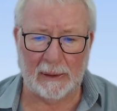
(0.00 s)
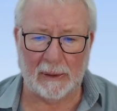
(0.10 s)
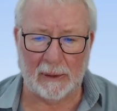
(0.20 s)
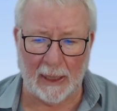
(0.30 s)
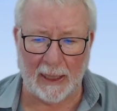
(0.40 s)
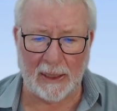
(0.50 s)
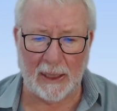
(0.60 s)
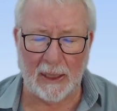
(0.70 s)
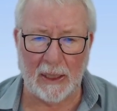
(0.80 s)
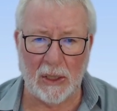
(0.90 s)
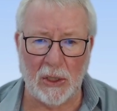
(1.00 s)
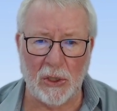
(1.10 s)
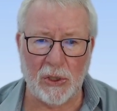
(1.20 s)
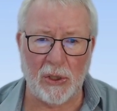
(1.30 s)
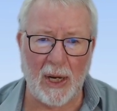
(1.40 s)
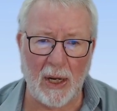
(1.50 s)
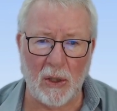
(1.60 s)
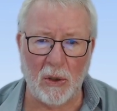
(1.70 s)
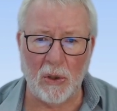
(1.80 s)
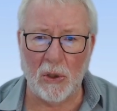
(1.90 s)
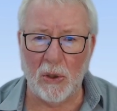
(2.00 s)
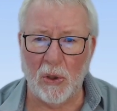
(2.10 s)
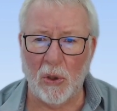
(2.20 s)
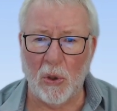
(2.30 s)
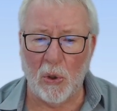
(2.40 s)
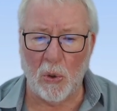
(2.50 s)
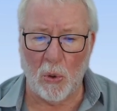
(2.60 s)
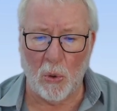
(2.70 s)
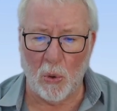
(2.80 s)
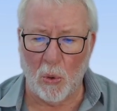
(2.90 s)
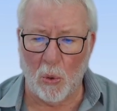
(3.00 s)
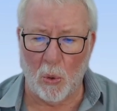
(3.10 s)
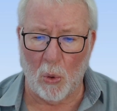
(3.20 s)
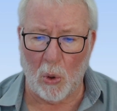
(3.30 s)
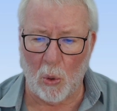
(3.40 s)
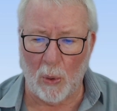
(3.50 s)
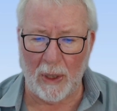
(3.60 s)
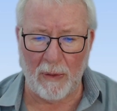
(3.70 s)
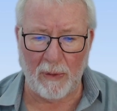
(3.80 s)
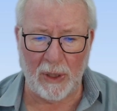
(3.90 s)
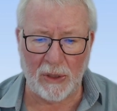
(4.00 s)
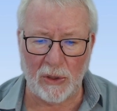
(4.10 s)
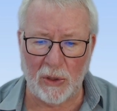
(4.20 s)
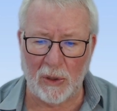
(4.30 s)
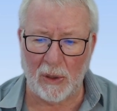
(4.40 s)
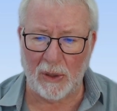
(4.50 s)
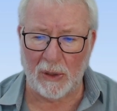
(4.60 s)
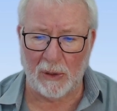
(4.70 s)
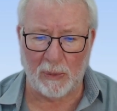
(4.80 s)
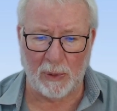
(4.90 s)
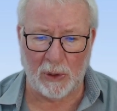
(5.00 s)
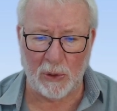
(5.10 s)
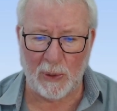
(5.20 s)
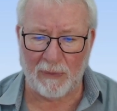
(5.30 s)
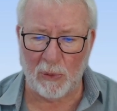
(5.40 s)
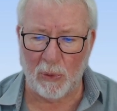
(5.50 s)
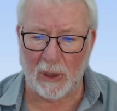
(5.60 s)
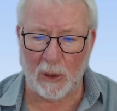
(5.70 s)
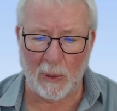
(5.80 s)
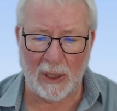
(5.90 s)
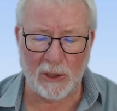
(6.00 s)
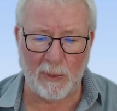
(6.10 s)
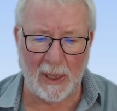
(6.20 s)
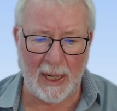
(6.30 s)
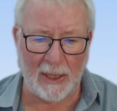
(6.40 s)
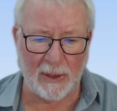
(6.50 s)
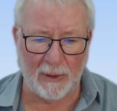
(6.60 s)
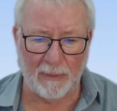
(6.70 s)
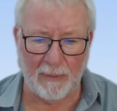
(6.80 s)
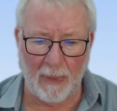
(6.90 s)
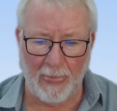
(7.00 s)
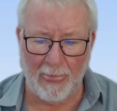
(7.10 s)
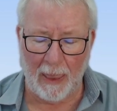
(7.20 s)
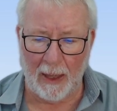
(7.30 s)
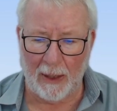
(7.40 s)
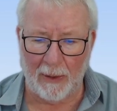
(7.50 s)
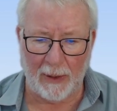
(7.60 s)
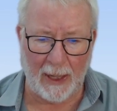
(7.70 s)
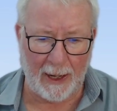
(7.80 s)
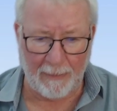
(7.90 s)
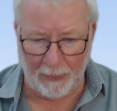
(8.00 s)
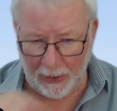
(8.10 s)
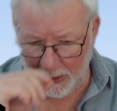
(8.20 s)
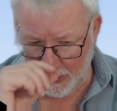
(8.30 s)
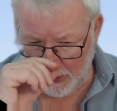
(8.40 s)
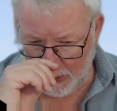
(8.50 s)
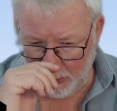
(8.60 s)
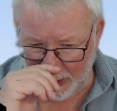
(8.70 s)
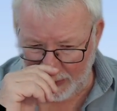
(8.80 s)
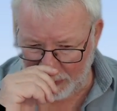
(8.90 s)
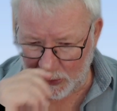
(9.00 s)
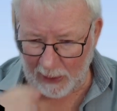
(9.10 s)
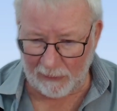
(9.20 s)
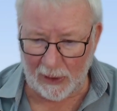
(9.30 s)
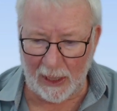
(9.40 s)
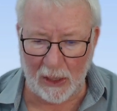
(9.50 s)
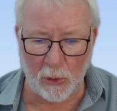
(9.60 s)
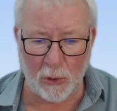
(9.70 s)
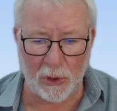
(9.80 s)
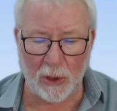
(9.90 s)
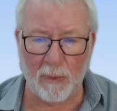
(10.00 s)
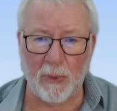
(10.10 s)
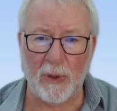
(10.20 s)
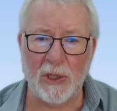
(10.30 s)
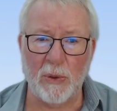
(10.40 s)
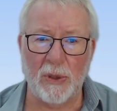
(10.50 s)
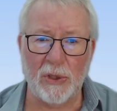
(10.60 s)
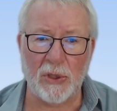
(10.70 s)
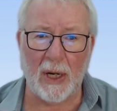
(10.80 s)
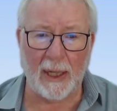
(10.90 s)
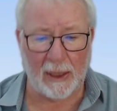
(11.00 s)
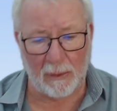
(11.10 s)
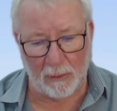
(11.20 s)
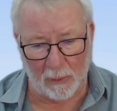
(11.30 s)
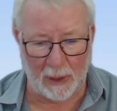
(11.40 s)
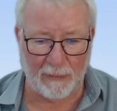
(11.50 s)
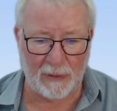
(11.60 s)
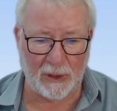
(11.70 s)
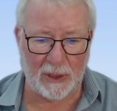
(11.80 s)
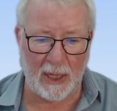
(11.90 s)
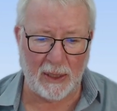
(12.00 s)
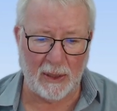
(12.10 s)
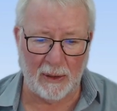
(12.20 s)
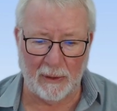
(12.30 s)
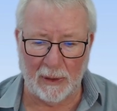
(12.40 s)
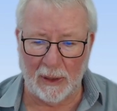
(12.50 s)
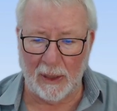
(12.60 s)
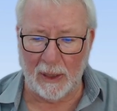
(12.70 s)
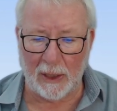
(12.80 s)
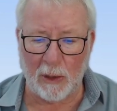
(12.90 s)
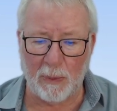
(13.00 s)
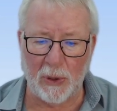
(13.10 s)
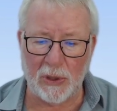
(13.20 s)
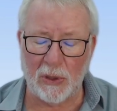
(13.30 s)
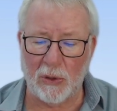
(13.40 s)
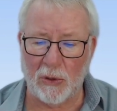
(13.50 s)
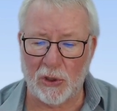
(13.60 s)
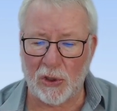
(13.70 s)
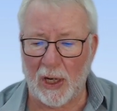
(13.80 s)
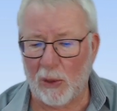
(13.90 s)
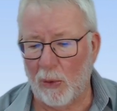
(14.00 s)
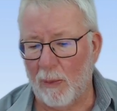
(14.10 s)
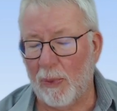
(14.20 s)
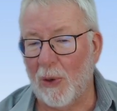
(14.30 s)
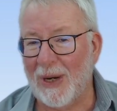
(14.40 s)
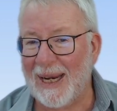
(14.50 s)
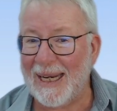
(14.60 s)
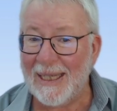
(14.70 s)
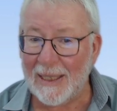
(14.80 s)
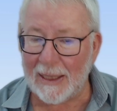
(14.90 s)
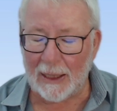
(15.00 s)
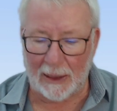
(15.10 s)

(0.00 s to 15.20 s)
Right. So now, one of the reasons is because you have to work out it needs to be led. Okay. What evidence you have to lead to show employees were on strike? What I've just said. That the persons on strike were employees